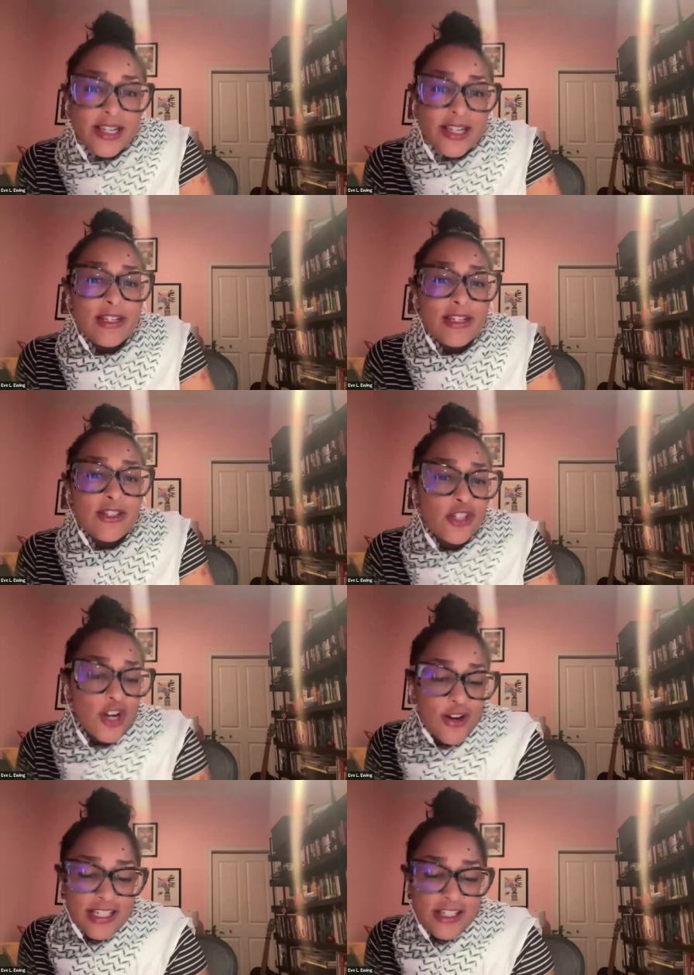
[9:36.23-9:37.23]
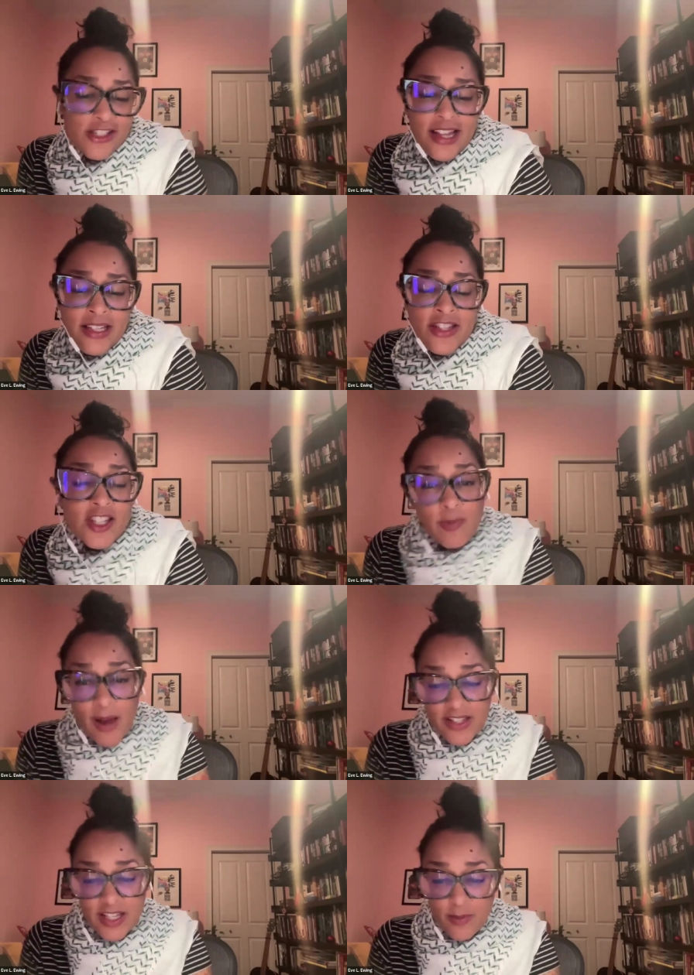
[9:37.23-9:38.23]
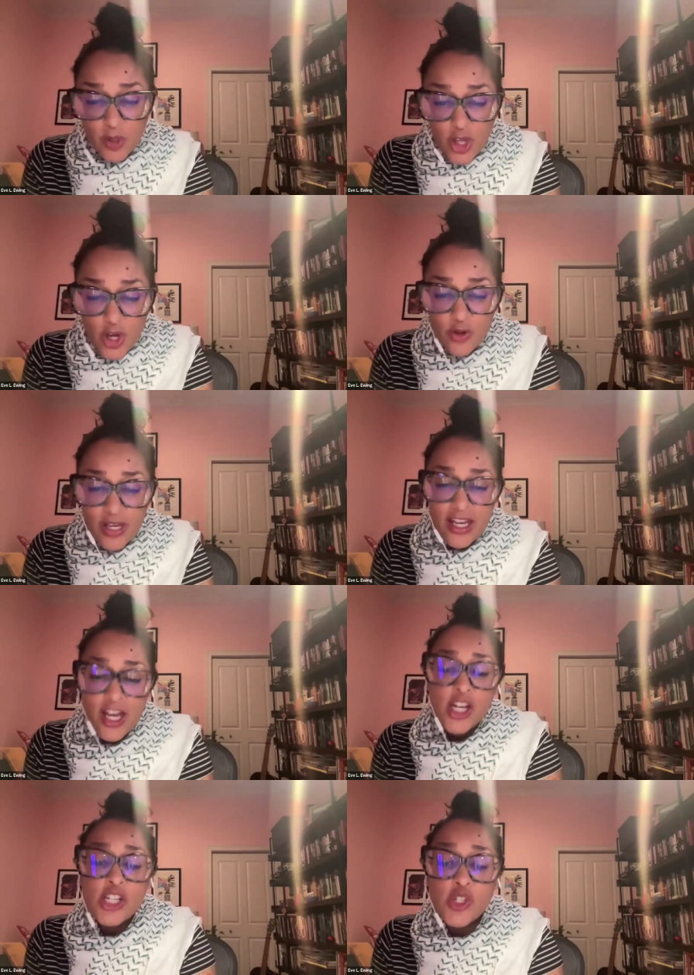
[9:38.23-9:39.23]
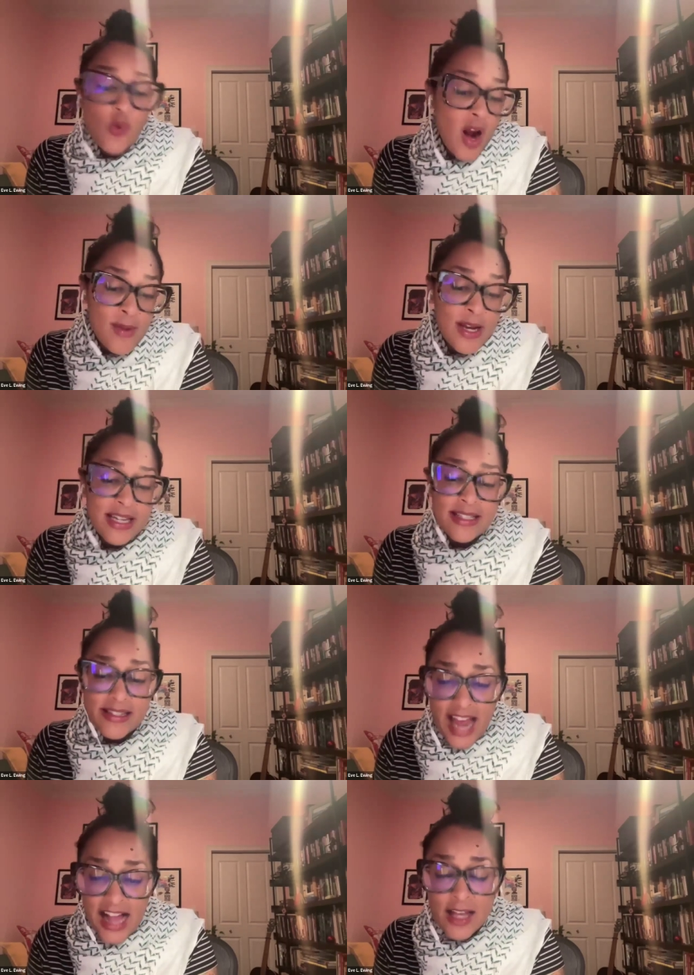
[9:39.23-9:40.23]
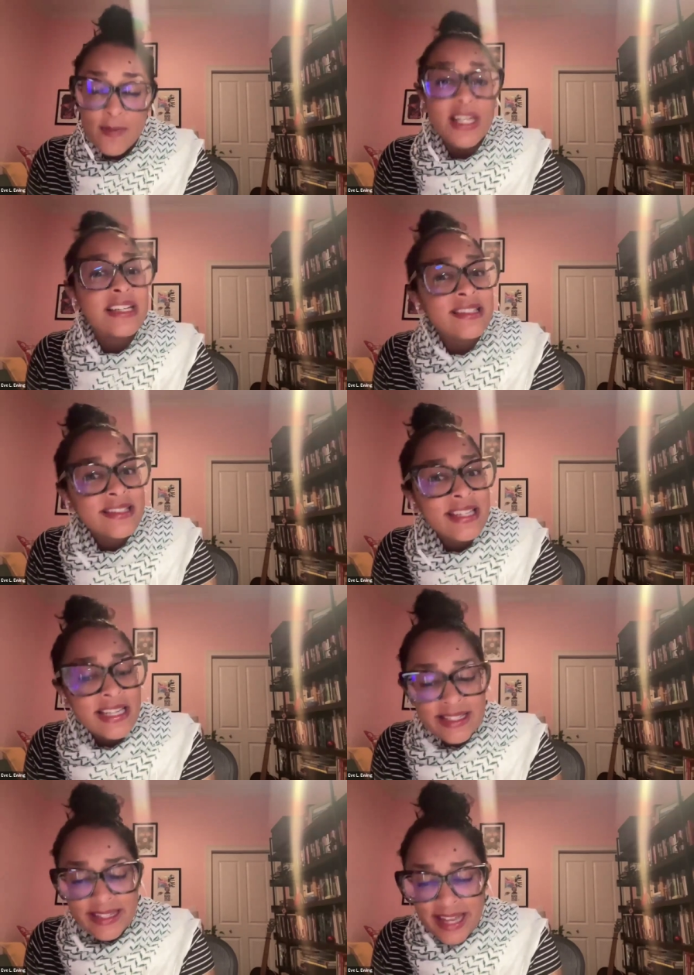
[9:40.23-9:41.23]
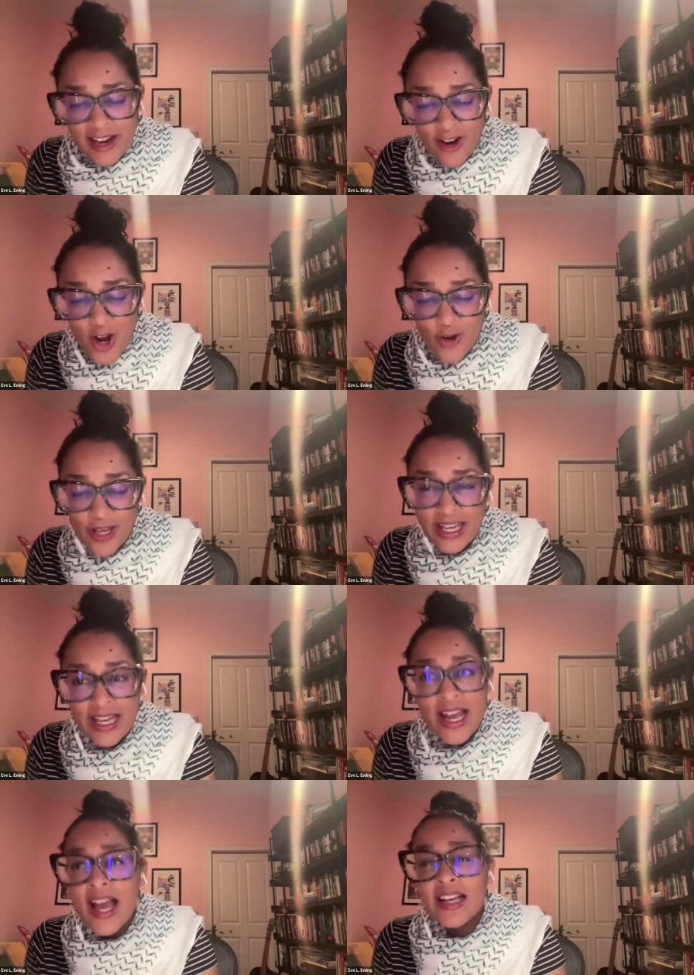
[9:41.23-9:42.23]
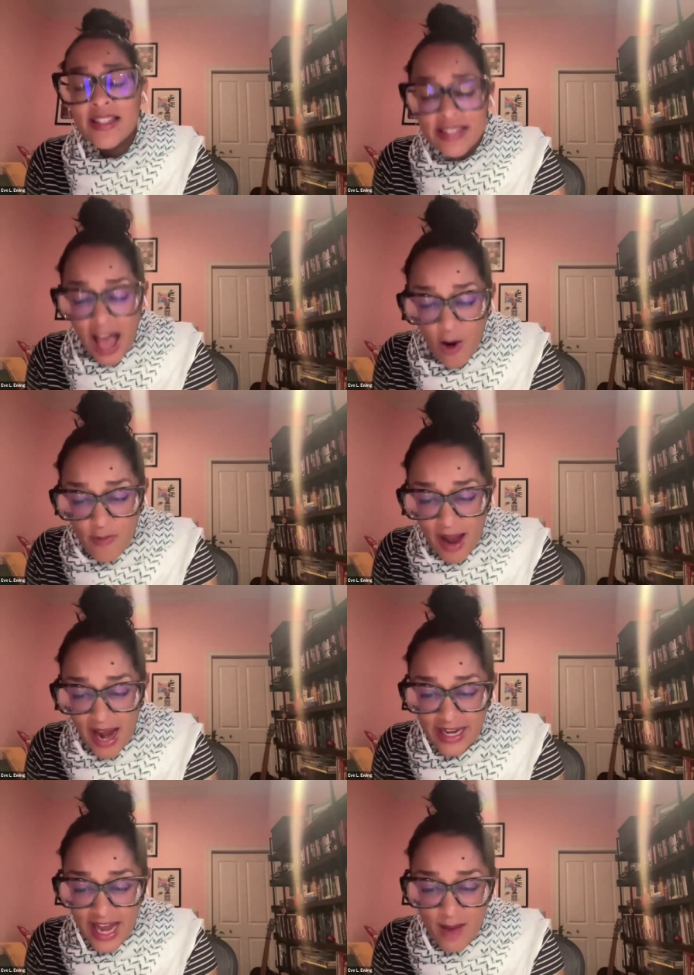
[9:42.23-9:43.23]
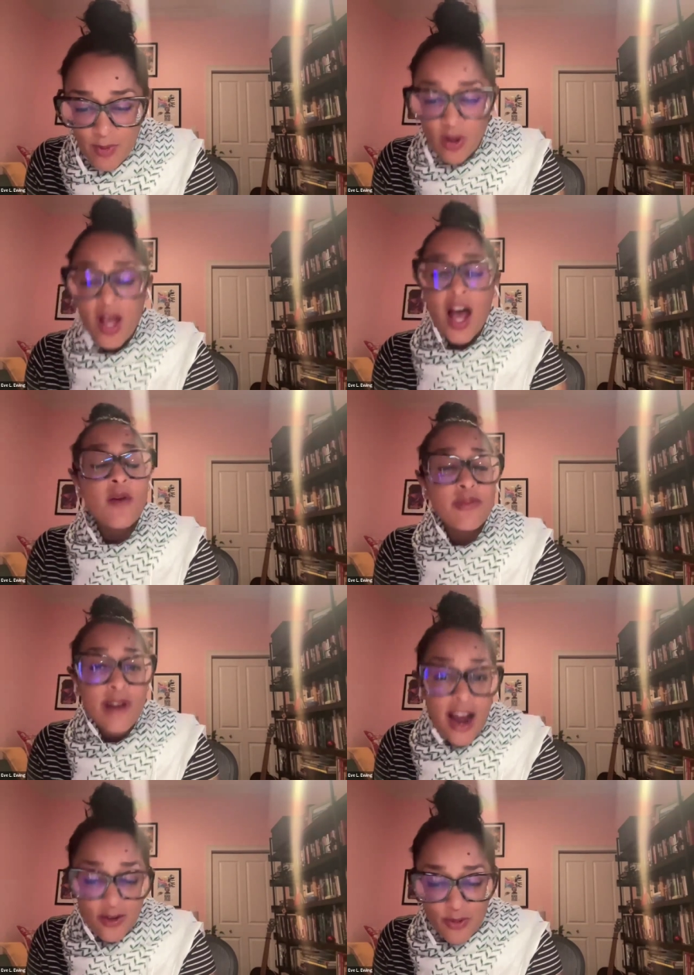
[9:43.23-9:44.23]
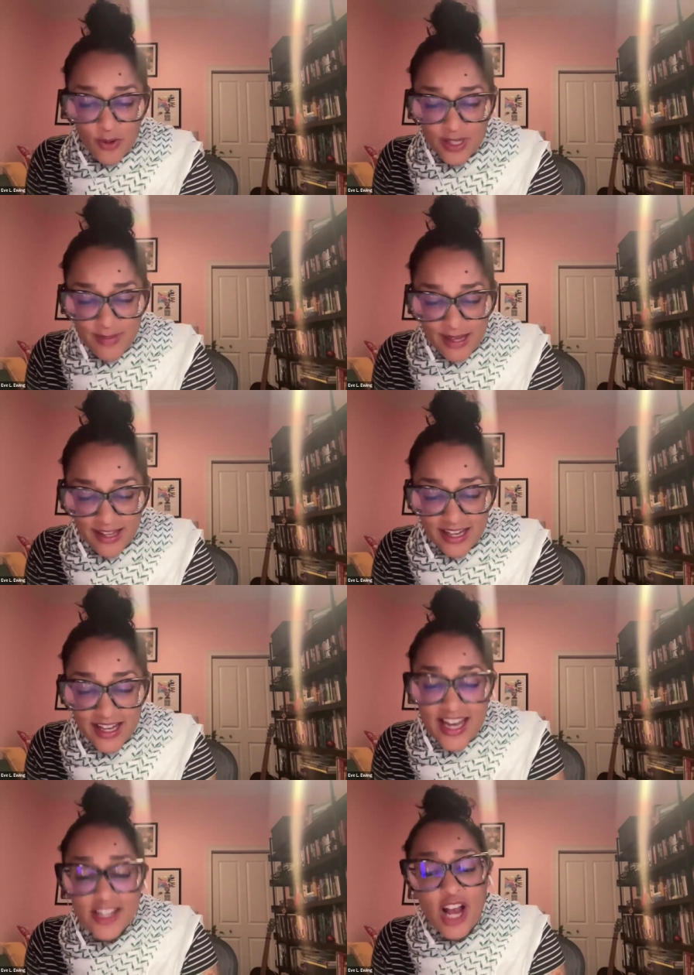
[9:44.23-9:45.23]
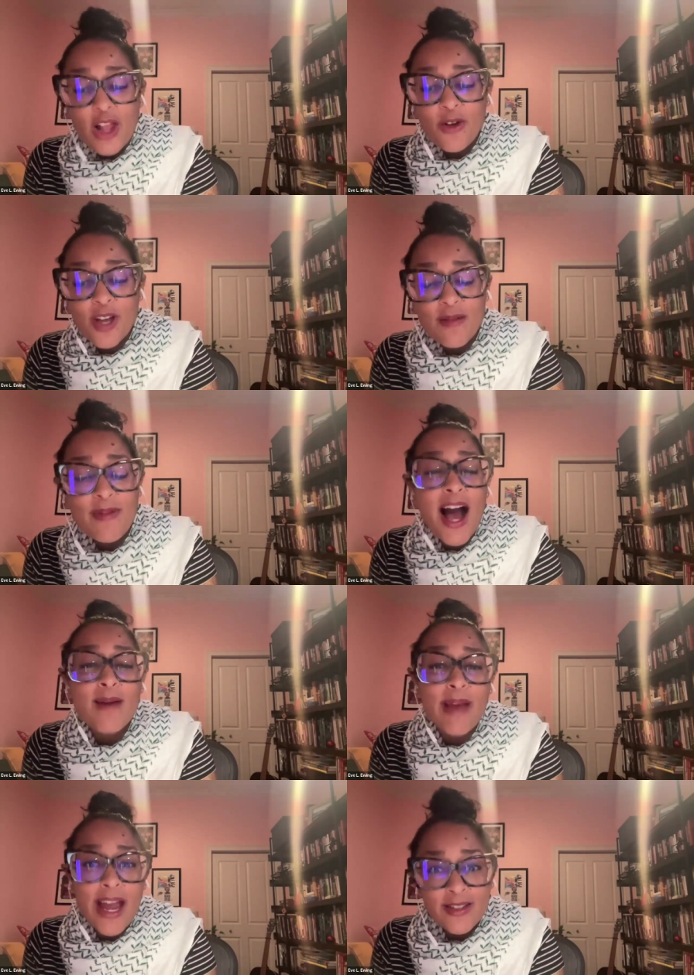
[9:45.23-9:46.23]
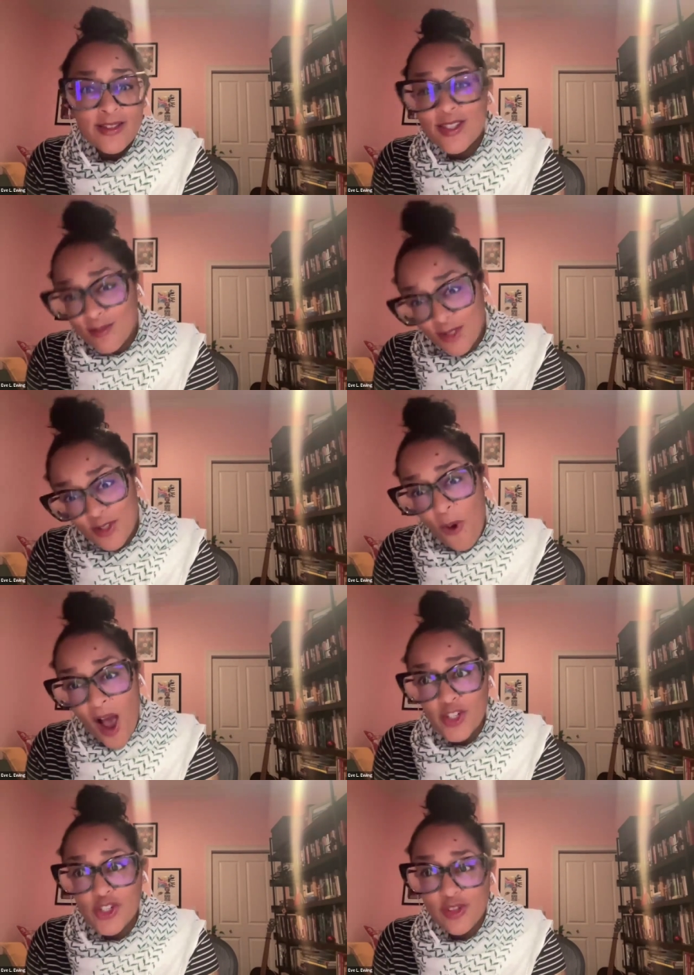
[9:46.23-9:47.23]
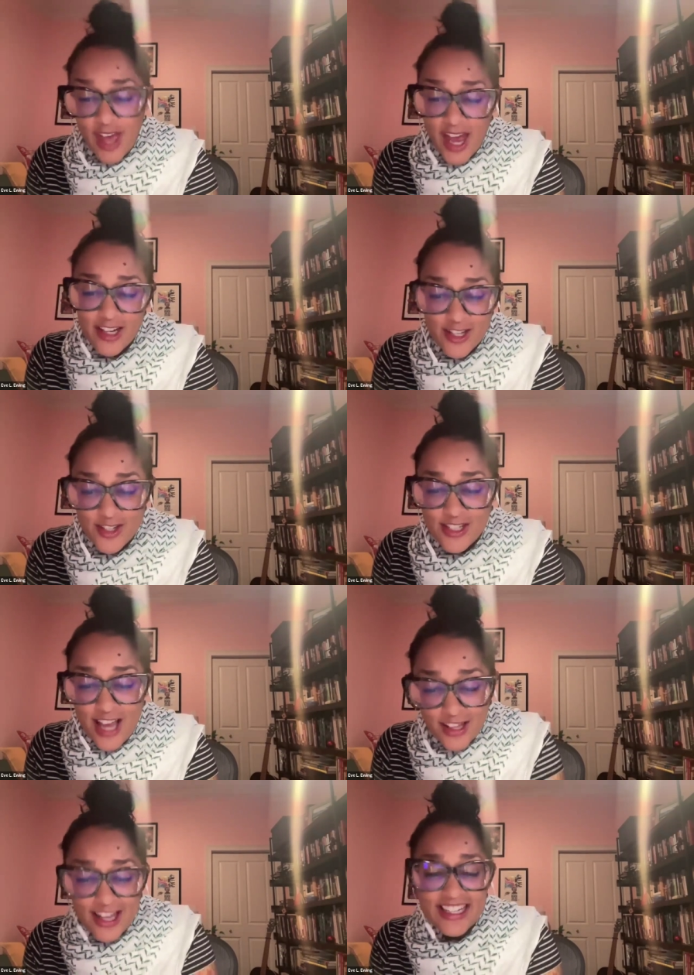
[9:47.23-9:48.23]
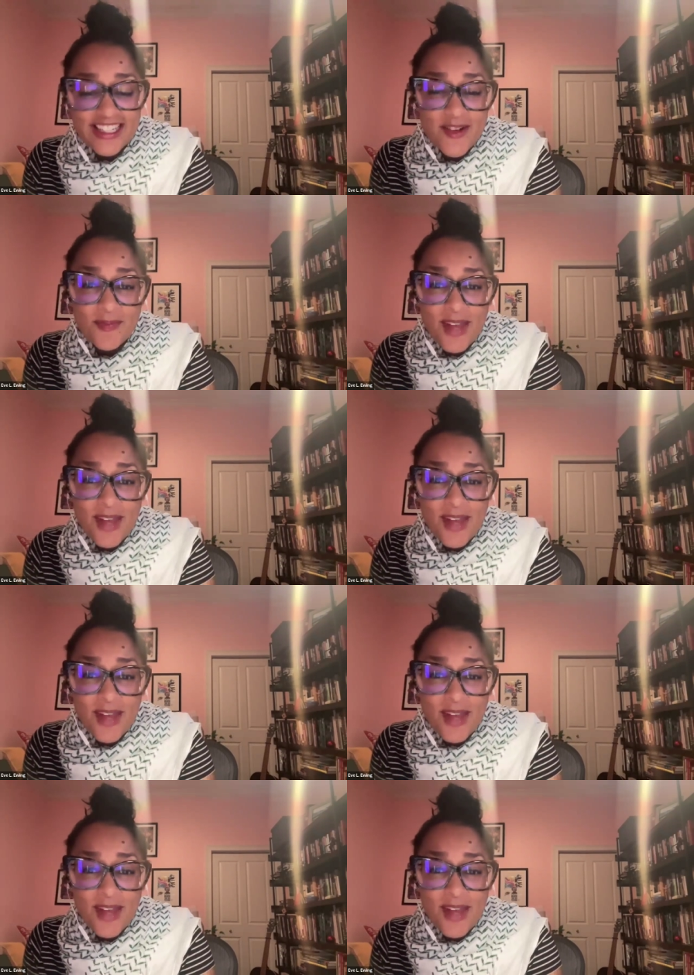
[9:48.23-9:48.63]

chimichurri chitlins, spicy bulgogi, shawarma and scallops, a 6-layer hoagie, a sour pineapple, a brown portobello, cello kebab, and some squash that is yellow.